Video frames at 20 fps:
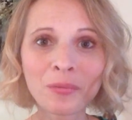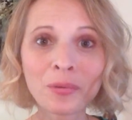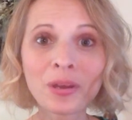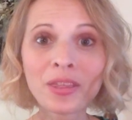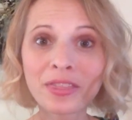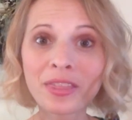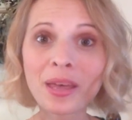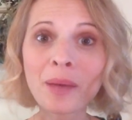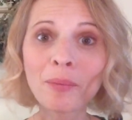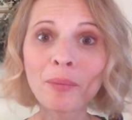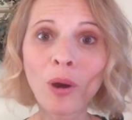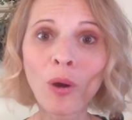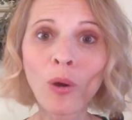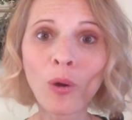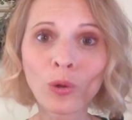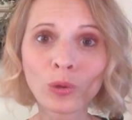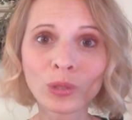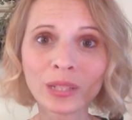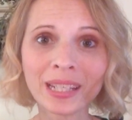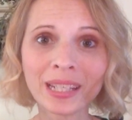with them
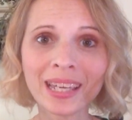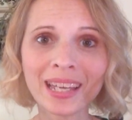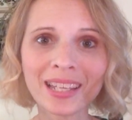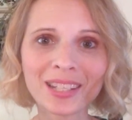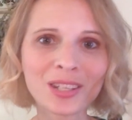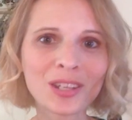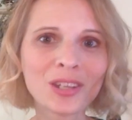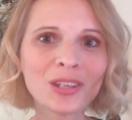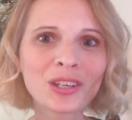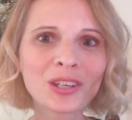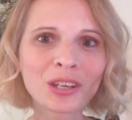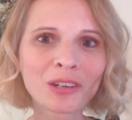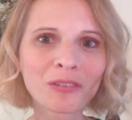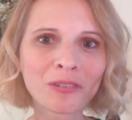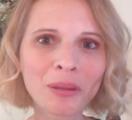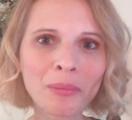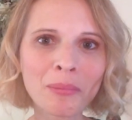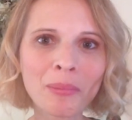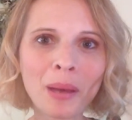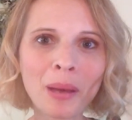holding it so you
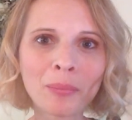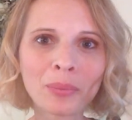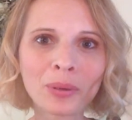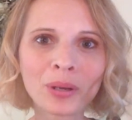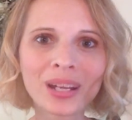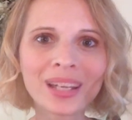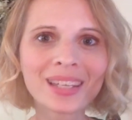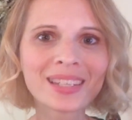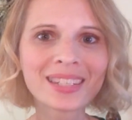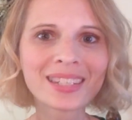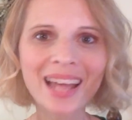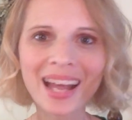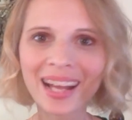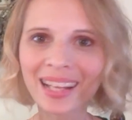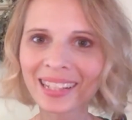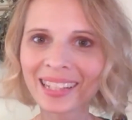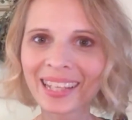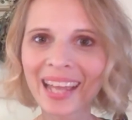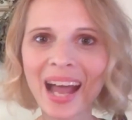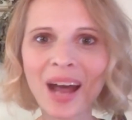can remember
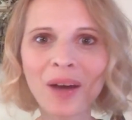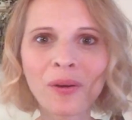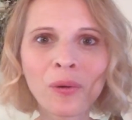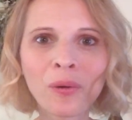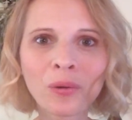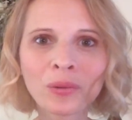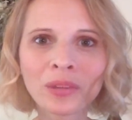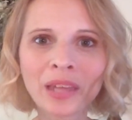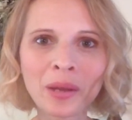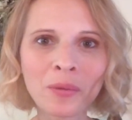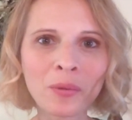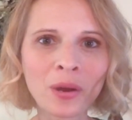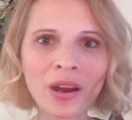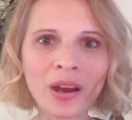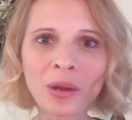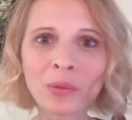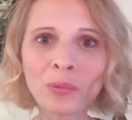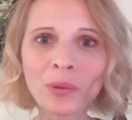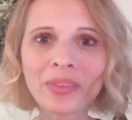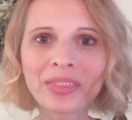exactly how old they
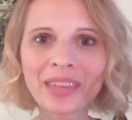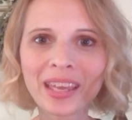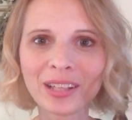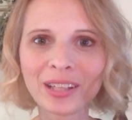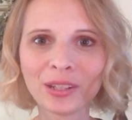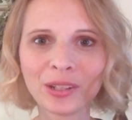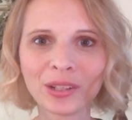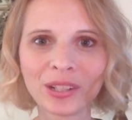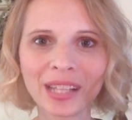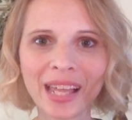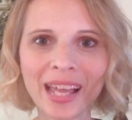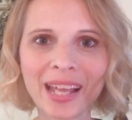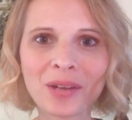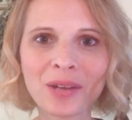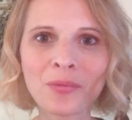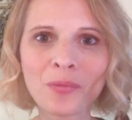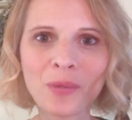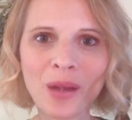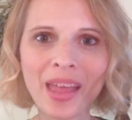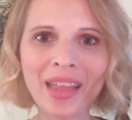were and what they looked
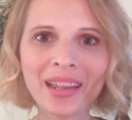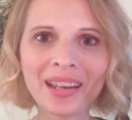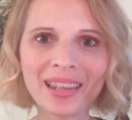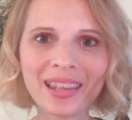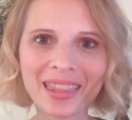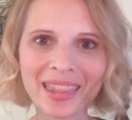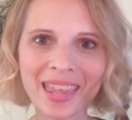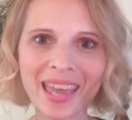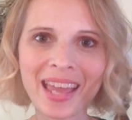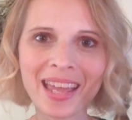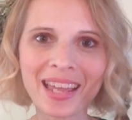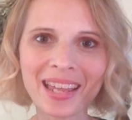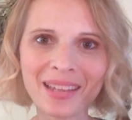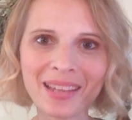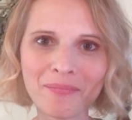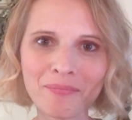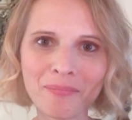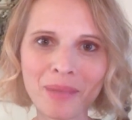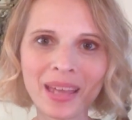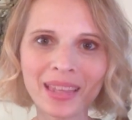like when
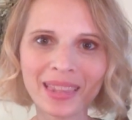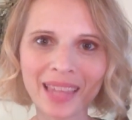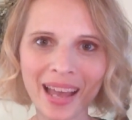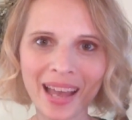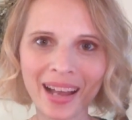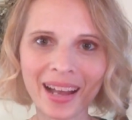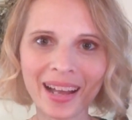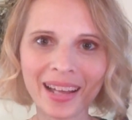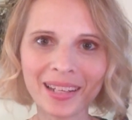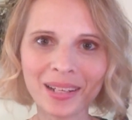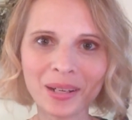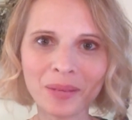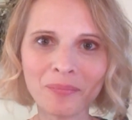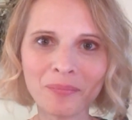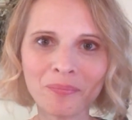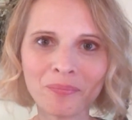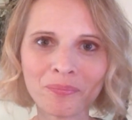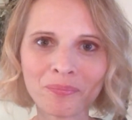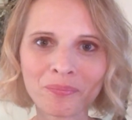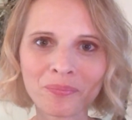they made that
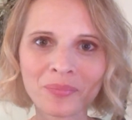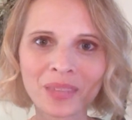item.